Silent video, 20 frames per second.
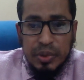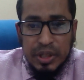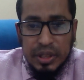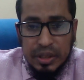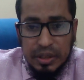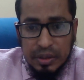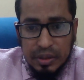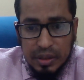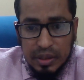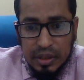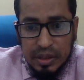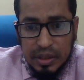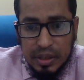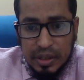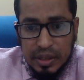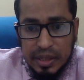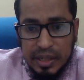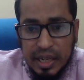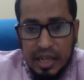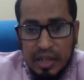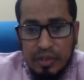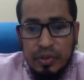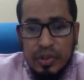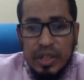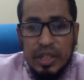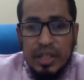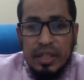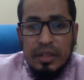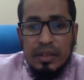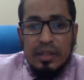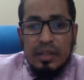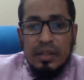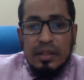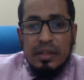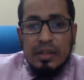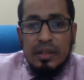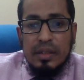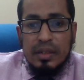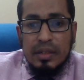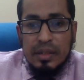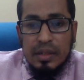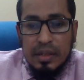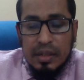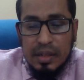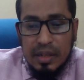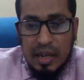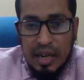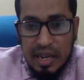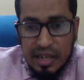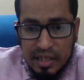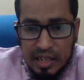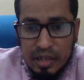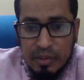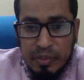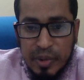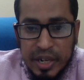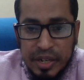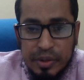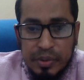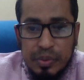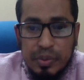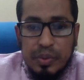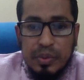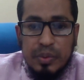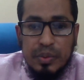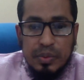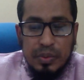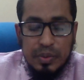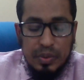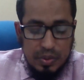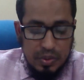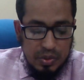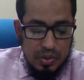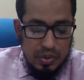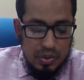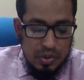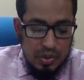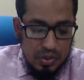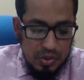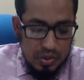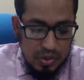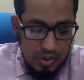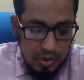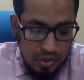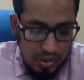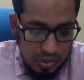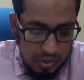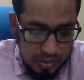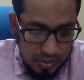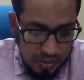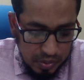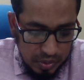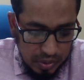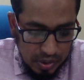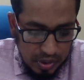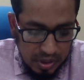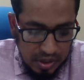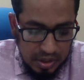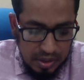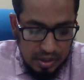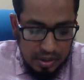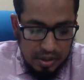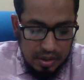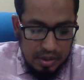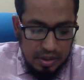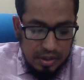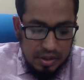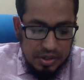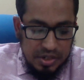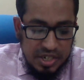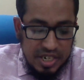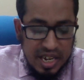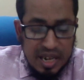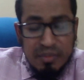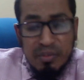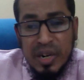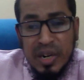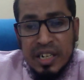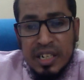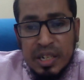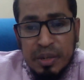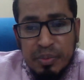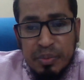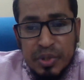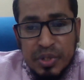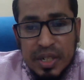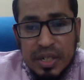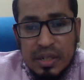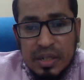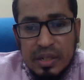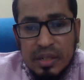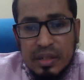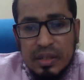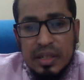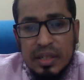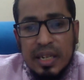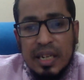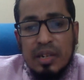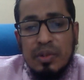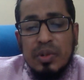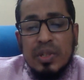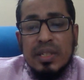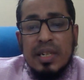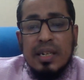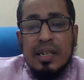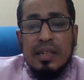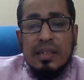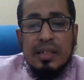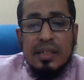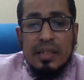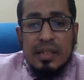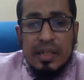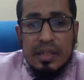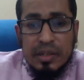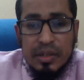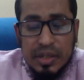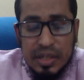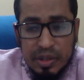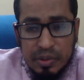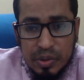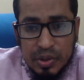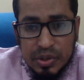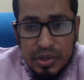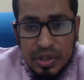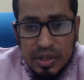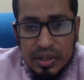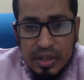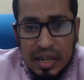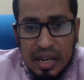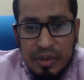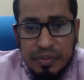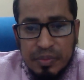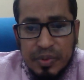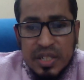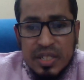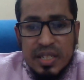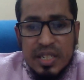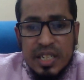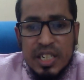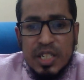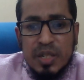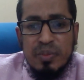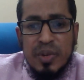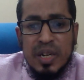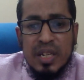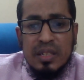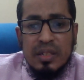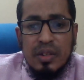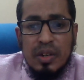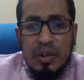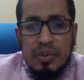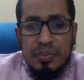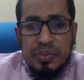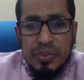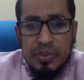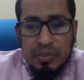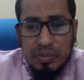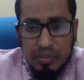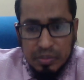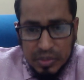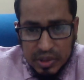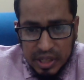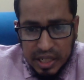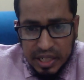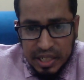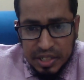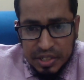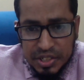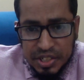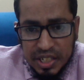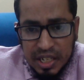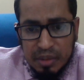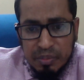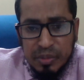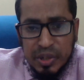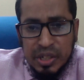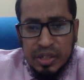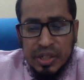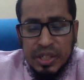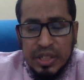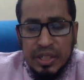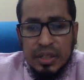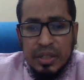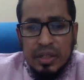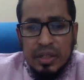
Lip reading: be carefully handled by you. So share money deposit, there was another regulation. After 6 months of getting share money